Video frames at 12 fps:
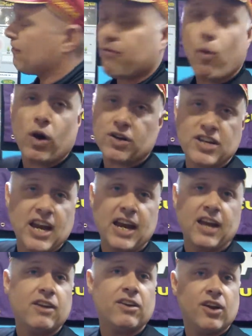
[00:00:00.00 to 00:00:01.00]
a
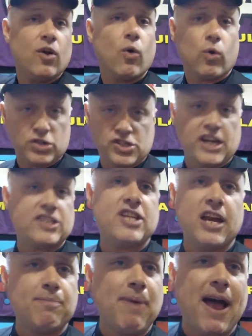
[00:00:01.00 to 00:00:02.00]
14 or
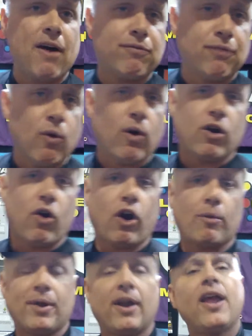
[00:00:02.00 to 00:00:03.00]
16 pound
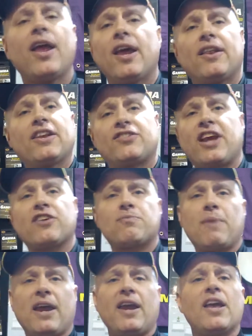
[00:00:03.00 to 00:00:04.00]
fluorocarbon. This gives
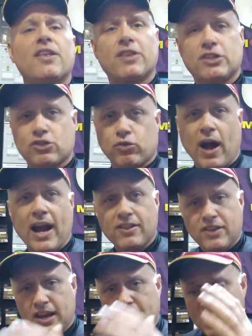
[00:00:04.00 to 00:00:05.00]
me the
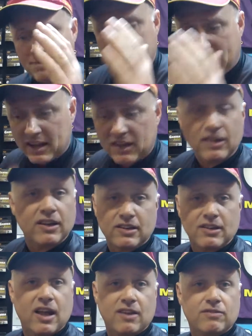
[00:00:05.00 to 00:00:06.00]
strength to keep that
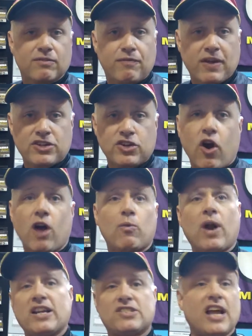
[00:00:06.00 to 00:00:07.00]
fish on
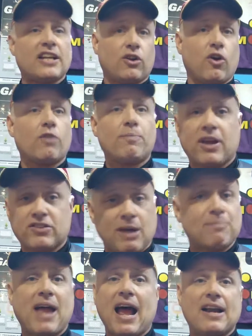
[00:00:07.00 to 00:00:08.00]
when I set the hook, because
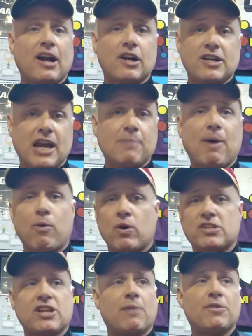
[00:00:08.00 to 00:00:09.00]
I'm down there deep. I
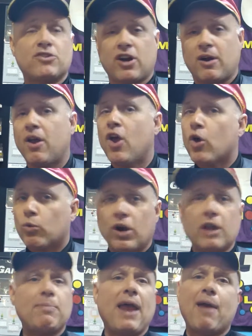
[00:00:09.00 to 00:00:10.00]
want something that's going to
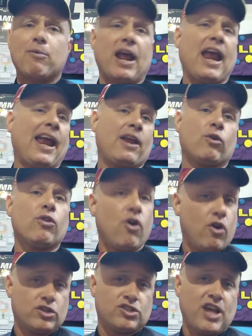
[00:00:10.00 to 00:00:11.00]
really be able to handle the
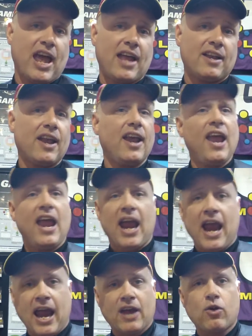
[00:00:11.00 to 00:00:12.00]
hook set,
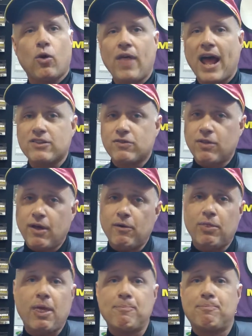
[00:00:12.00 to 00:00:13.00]
handle that
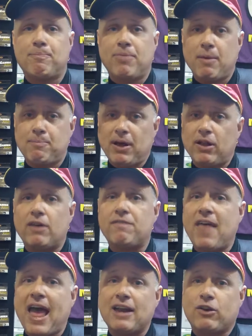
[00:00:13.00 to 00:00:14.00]
the bill of
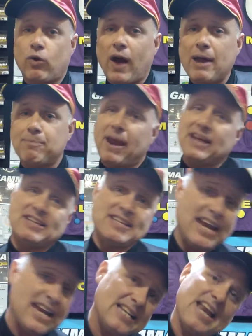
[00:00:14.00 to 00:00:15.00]
that crankbait
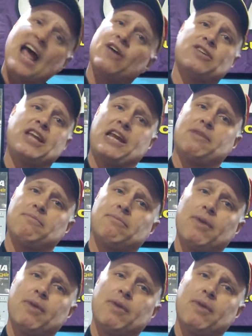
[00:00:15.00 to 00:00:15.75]
digging down deep.